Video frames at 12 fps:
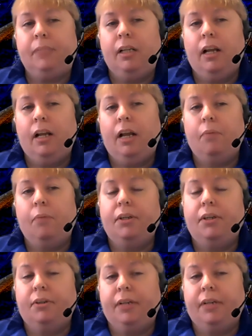I
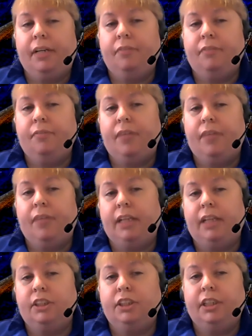wonder if,
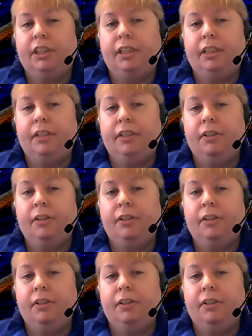as she